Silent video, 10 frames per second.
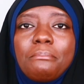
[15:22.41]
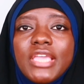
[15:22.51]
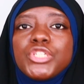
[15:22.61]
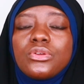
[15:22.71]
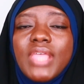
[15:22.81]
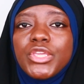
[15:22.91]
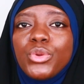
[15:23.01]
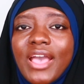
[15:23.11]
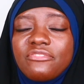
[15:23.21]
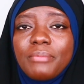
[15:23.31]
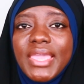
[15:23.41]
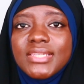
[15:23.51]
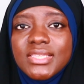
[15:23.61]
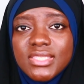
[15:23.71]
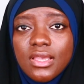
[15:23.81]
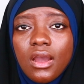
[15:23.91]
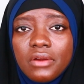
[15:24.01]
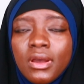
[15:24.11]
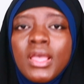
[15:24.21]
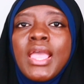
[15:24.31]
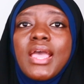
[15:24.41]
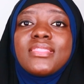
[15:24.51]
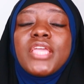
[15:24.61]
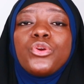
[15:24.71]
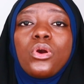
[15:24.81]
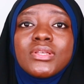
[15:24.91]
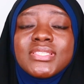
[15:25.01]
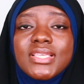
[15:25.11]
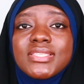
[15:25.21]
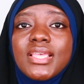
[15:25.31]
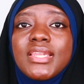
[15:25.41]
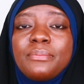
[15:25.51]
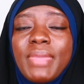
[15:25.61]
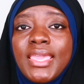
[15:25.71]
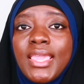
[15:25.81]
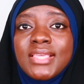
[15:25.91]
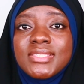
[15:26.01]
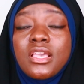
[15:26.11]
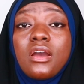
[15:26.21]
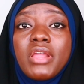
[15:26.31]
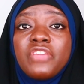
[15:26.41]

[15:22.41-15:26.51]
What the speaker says: make sure that you have made Istikhara and that you're consistently making Istikhara.